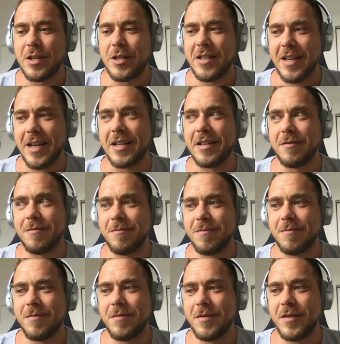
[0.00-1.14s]
Yeah,
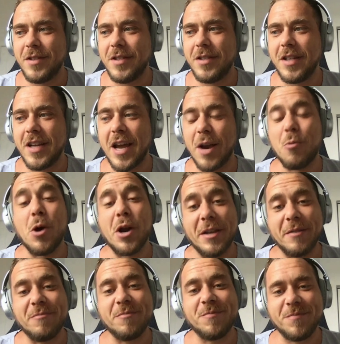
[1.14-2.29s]
you gotta want
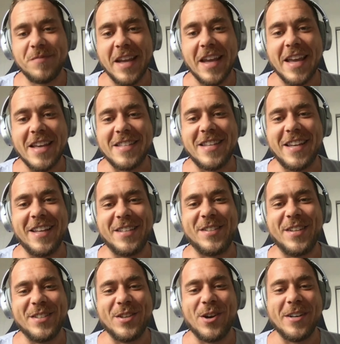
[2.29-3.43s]
it, I guess.
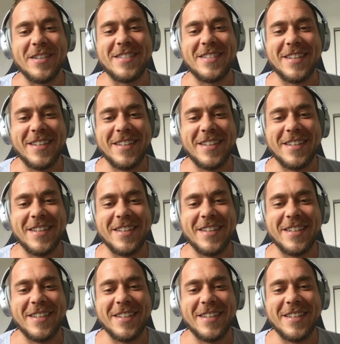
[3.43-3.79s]
It's hard to,